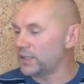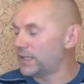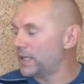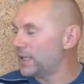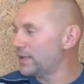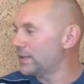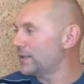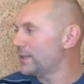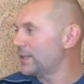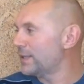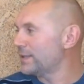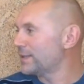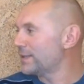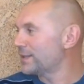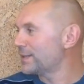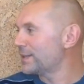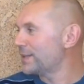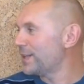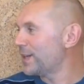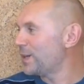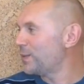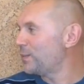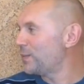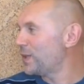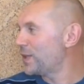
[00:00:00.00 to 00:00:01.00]
That's when
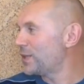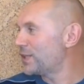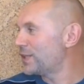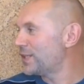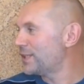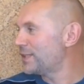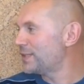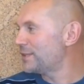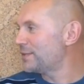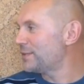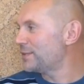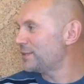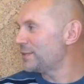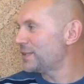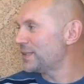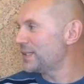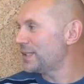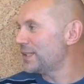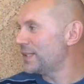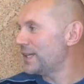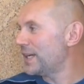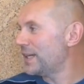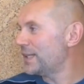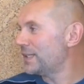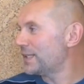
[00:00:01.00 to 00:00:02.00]
Ananda,
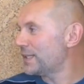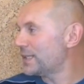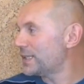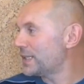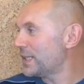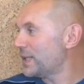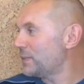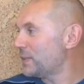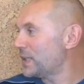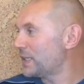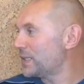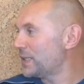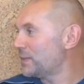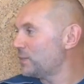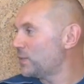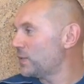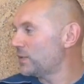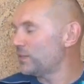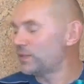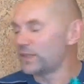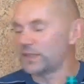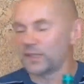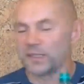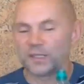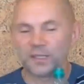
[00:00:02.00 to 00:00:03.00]
bliss,
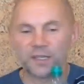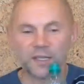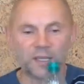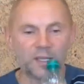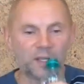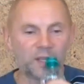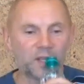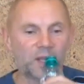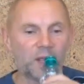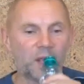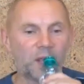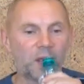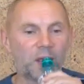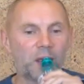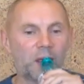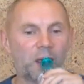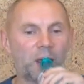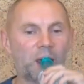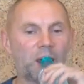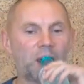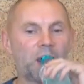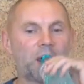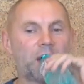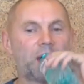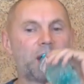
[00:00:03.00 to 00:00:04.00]
happens by itself.
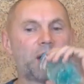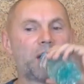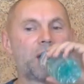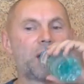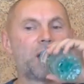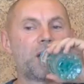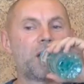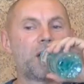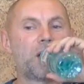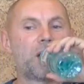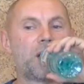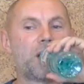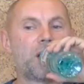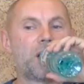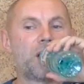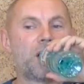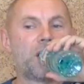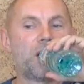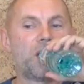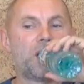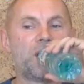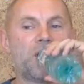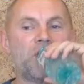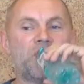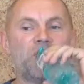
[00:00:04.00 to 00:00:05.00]
Can
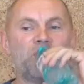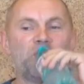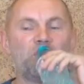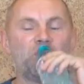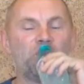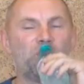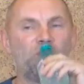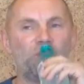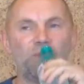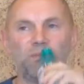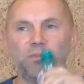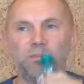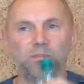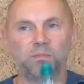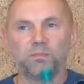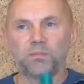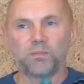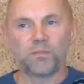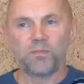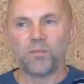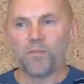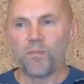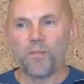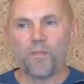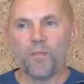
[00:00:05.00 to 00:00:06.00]
we call it
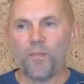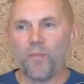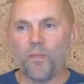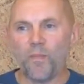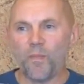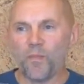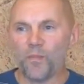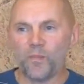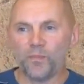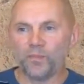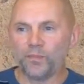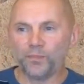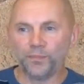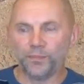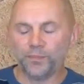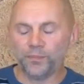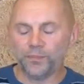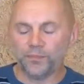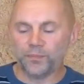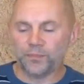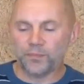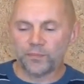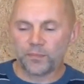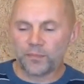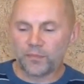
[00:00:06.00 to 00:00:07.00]
emptiness, as
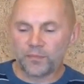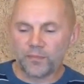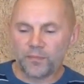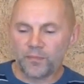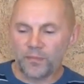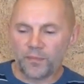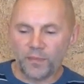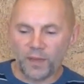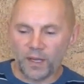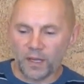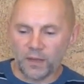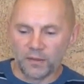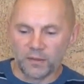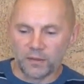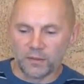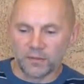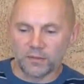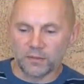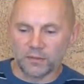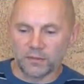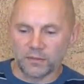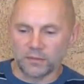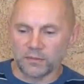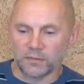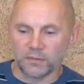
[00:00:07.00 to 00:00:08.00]
nothing is really
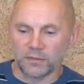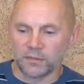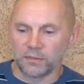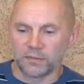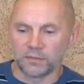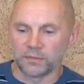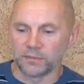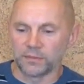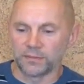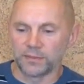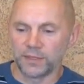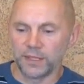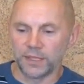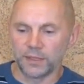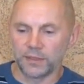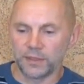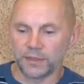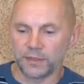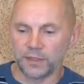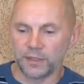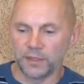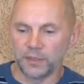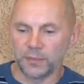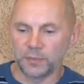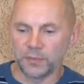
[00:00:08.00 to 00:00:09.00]
there?
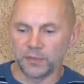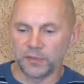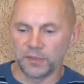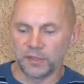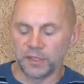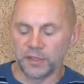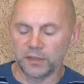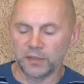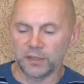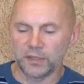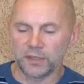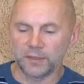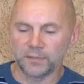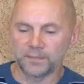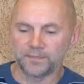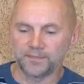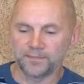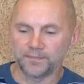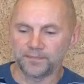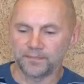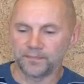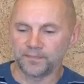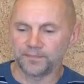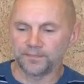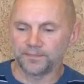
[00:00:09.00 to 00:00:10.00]
No, it is
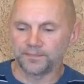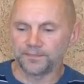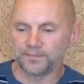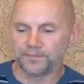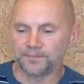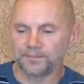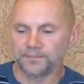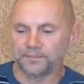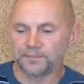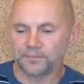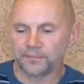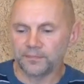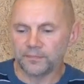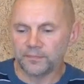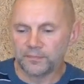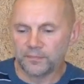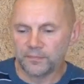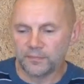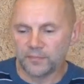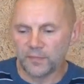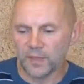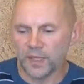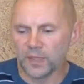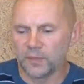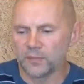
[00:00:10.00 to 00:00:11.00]
not emptiness.
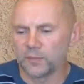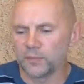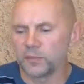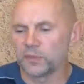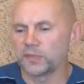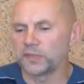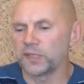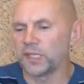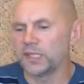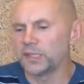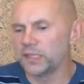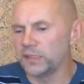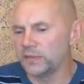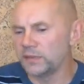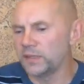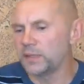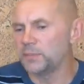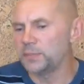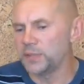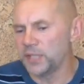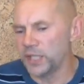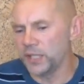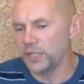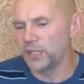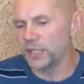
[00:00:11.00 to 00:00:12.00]

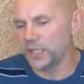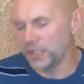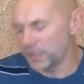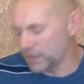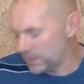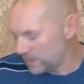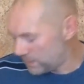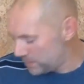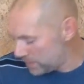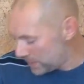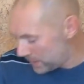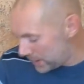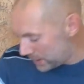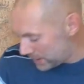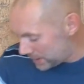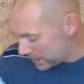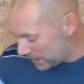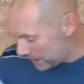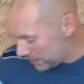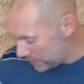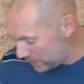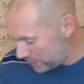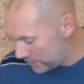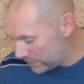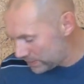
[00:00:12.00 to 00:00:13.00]
Actually, emptiness
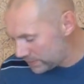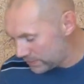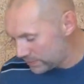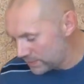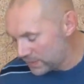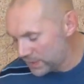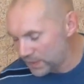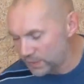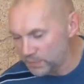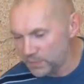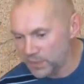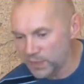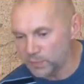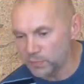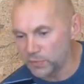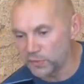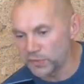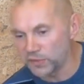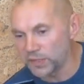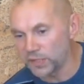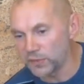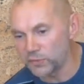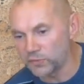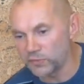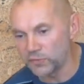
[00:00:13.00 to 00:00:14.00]
doesn't exist.
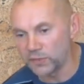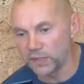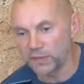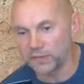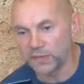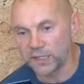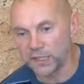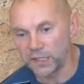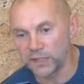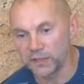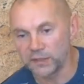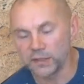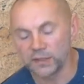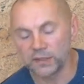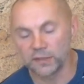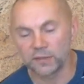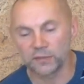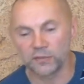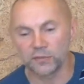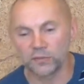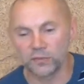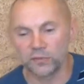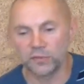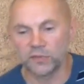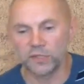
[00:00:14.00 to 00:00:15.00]
Stop talking about
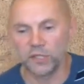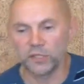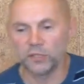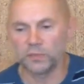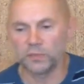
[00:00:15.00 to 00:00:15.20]
it.